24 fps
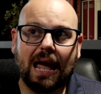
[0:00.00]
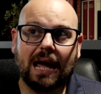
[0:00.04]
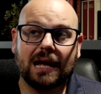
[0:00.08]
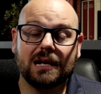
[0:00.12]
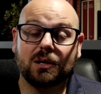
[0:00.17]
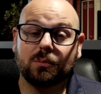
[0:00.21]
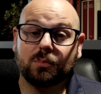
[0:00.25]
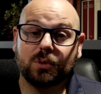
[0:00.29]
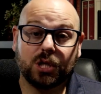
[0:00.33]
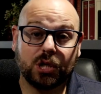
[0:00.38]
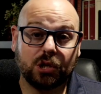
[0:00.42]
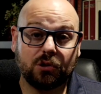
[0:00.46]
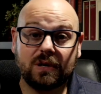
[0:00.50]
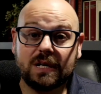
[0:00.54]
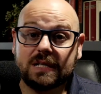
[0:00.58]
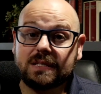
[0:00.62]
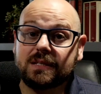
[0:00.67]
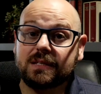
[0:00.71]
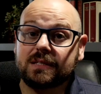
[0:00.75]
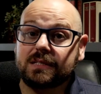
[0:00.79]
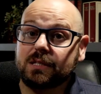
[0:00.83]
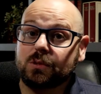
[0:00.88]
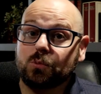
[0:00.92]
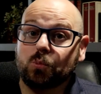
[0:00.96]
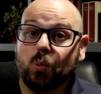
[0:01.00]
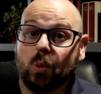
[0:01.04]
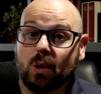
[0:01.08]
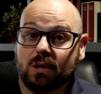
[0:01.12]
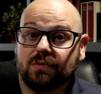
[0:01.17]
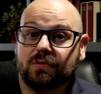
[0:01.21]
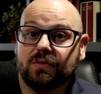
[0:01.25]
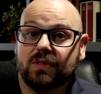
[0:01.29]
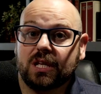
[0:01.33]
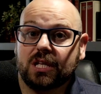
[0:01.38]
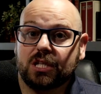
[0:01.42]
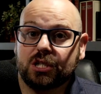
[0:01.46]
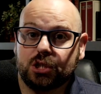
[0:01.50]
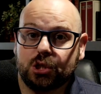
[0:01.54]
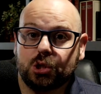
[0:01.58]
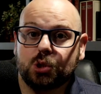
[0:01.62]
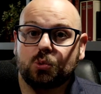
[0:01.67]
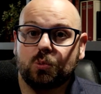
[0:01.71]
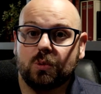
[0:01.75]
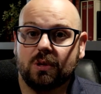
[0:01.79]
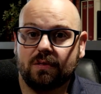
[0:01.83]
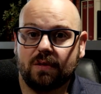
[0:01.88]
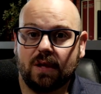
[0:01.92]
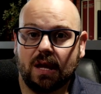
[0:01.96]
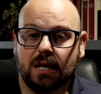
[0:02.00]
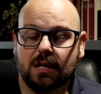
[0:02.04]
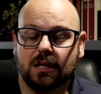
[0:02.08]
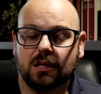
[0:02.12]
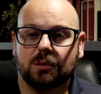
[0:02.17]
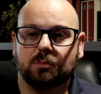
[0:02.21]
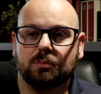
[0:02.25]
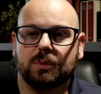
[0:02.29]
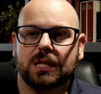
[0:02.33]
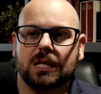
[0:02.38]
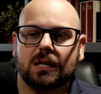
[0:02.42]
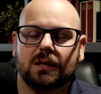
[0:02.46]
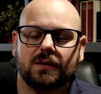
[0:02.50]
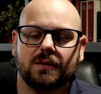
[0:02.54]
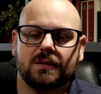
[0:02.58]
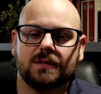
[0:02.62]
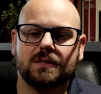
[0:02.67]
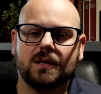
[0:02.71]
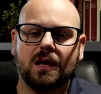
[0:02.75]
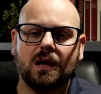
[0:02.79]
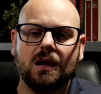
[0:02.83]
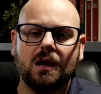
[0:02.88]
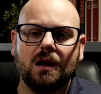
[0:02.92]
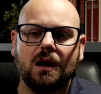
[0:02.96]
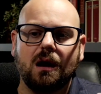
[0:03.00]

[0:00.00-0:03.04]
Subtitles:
And I'm curious to see what they do with it, because